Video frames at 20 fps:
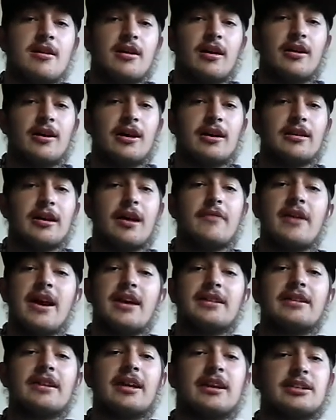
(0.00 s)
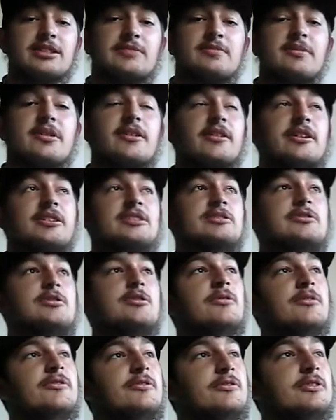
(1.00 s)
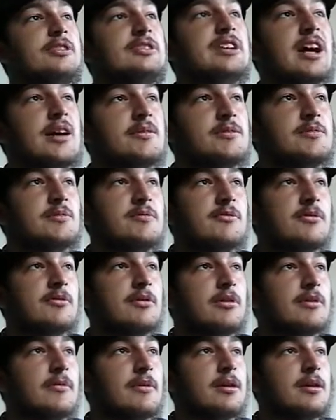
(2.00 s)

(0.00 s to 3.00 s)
All right, I've had that experience 2 or 3 times before.